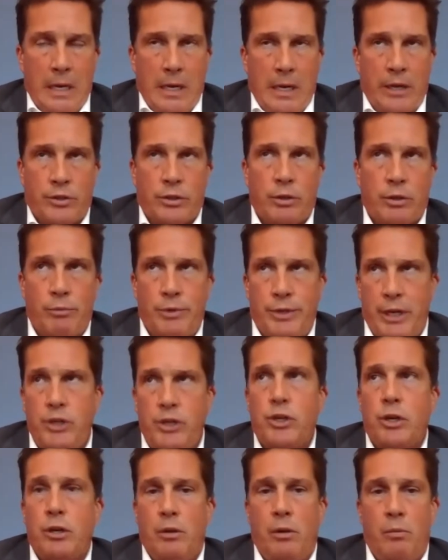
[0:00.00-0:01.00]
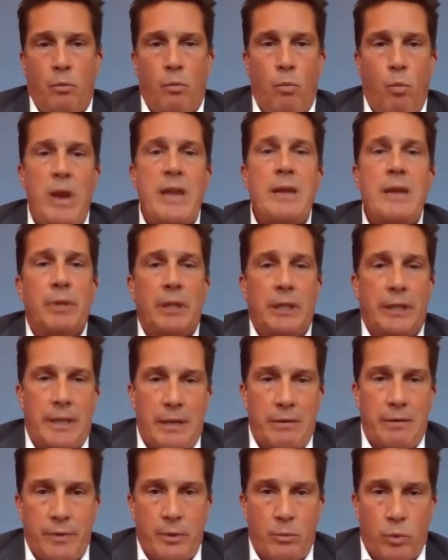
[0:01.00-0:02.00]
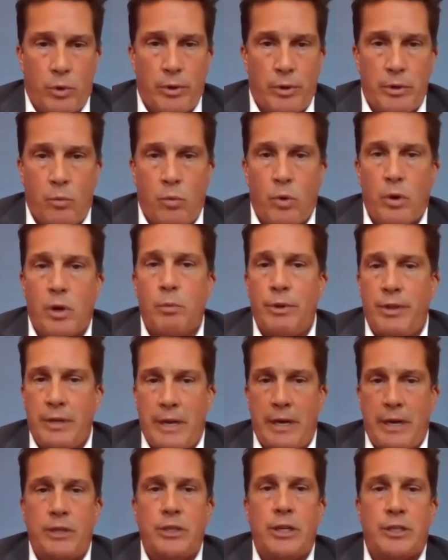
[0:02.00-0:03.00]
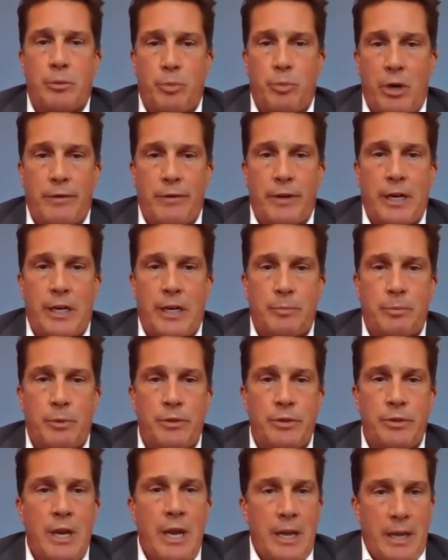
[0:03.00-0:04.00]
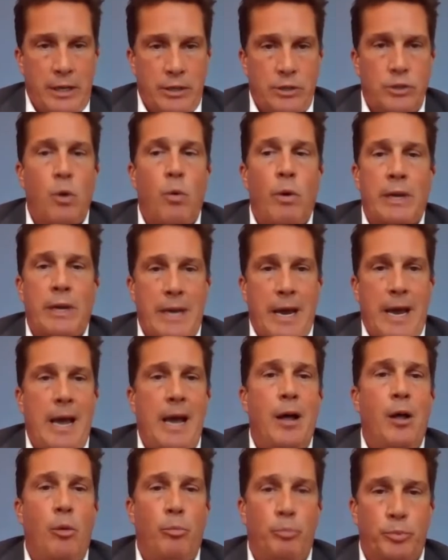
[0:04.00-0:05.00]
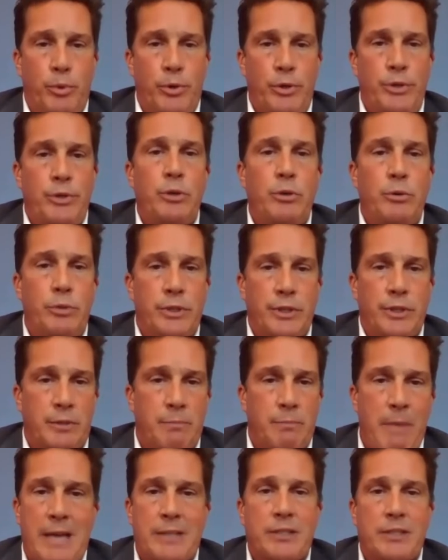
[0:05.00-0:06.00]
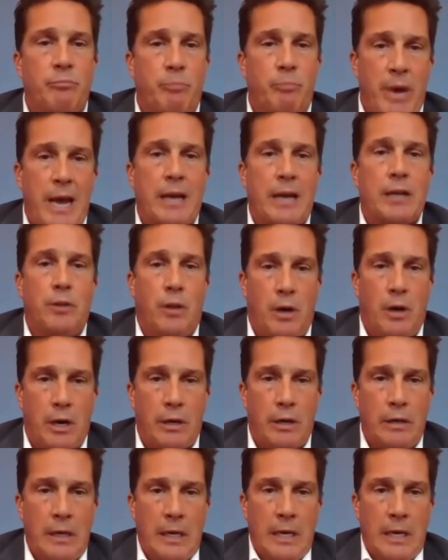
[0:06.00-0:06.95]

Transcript: And so digital, we believe, and we're going to work with the NHS and private hospitals, is going to help reduce this massive backlog.